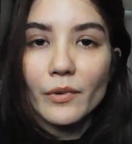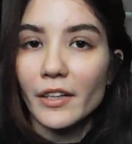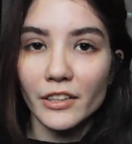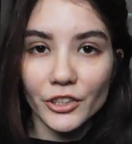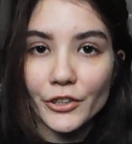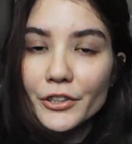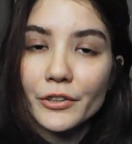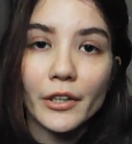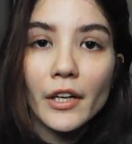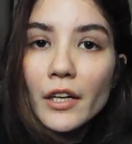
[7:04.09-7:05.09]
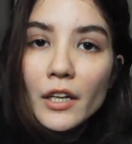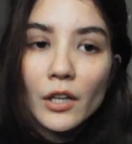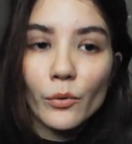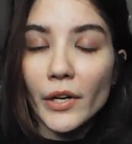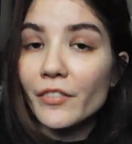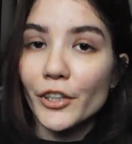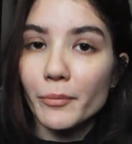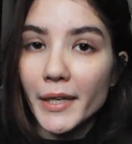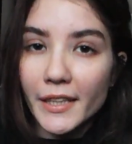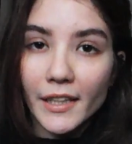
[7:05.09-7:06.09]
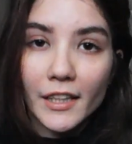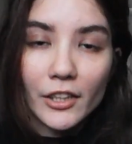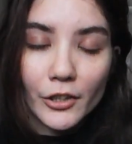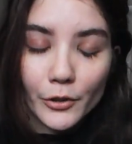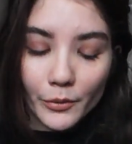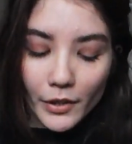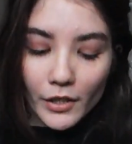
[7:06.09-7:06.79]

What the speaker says: into your, whatever you're making, you know.